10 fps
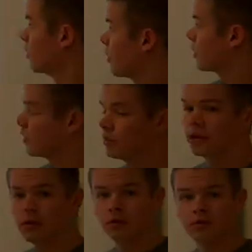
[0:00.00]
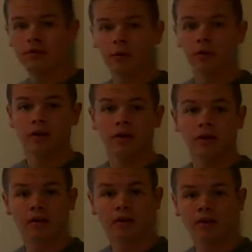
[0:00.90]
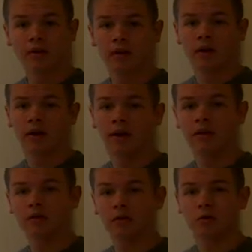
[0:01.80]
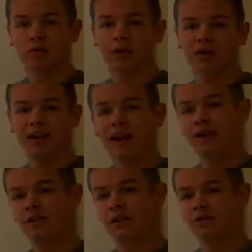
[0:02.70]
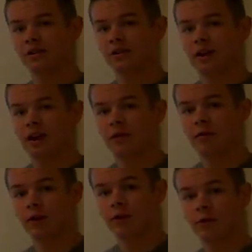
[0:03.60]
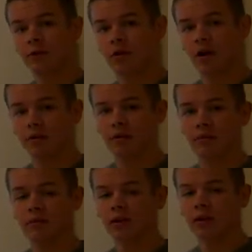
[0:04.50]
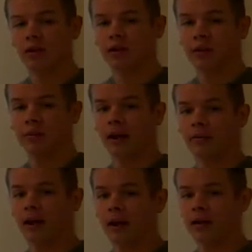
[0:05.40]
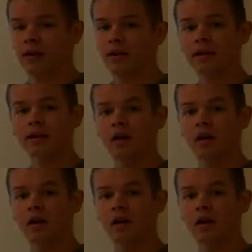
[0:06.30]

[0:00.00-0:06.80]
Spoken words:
Water can be used for cooking, and also on the trail, dehydration is a very big problem in backpacking.